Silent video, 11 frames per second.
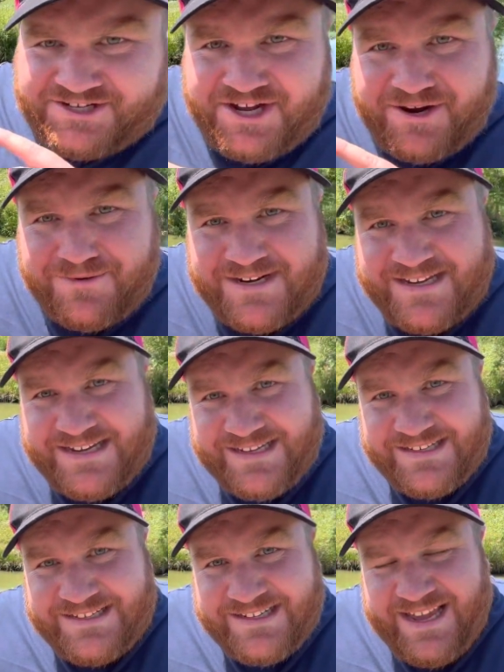don't
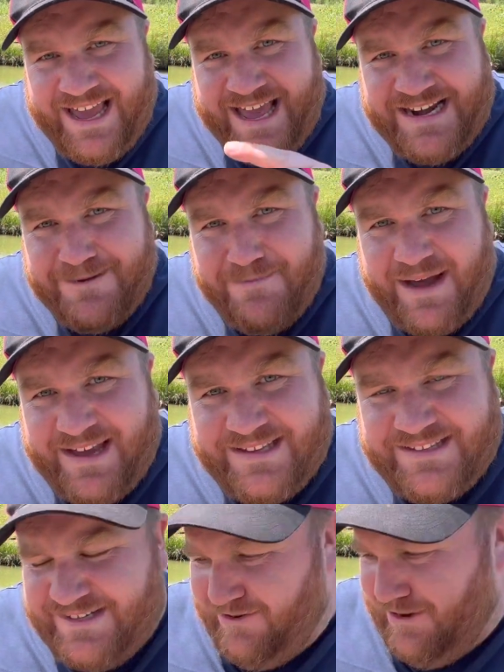need any
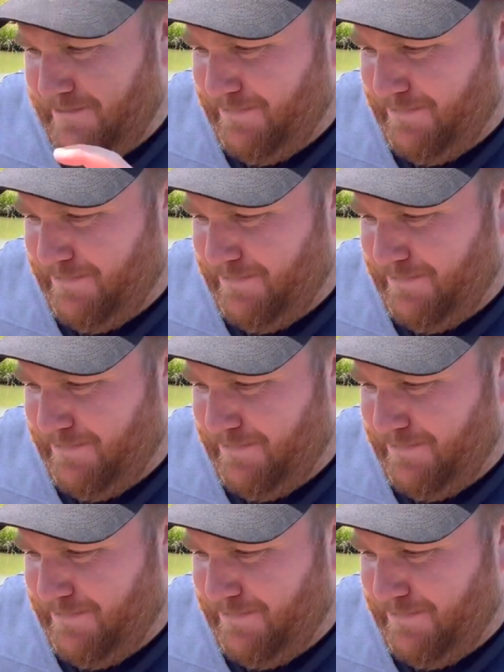bait on a